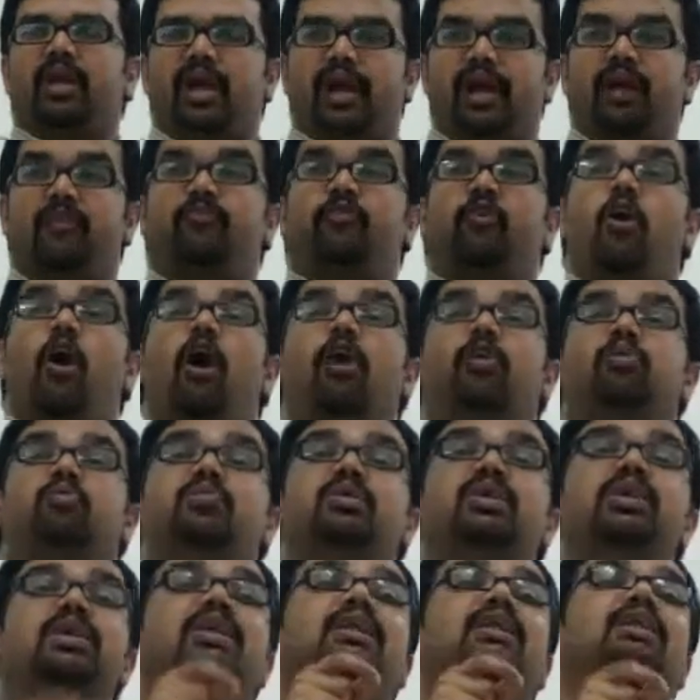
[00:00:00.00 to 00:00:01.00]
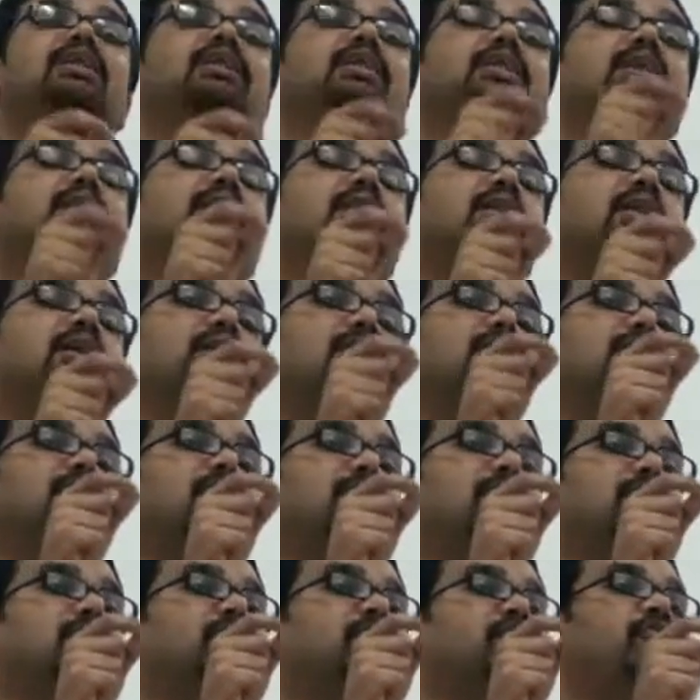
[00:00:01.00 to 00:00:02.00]
a formal
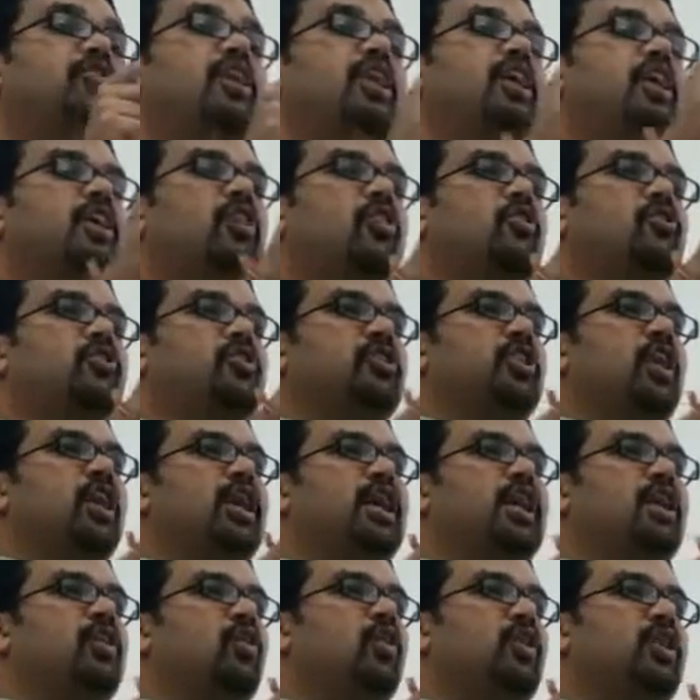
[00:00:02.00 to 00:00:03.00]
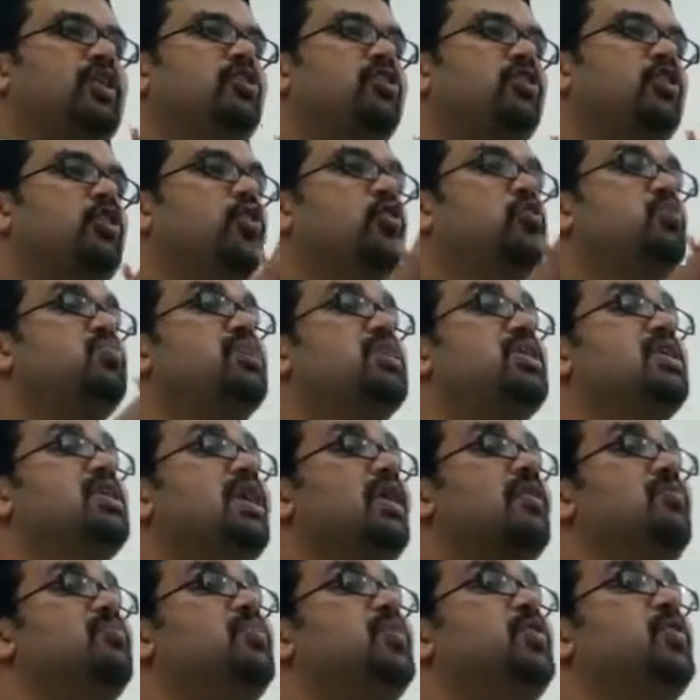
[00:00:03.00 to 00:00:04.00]
field of study known as
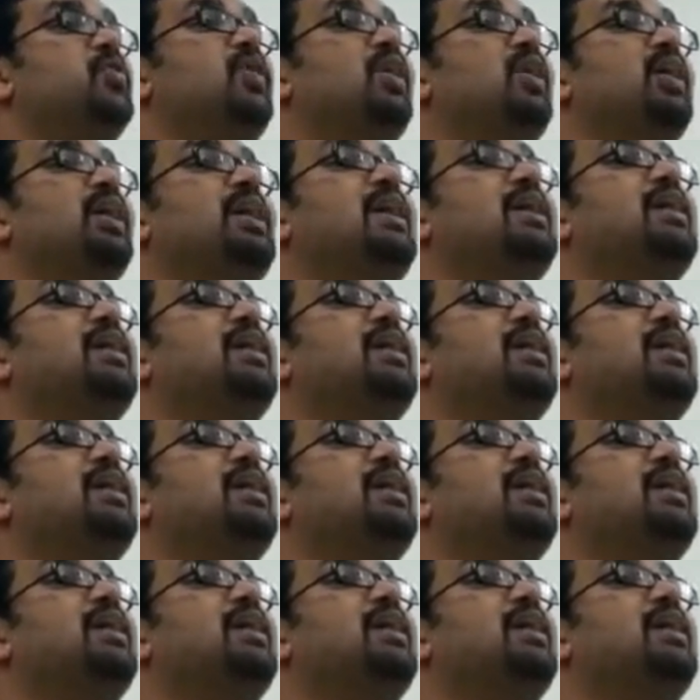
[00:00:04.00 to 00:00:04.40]
human-computer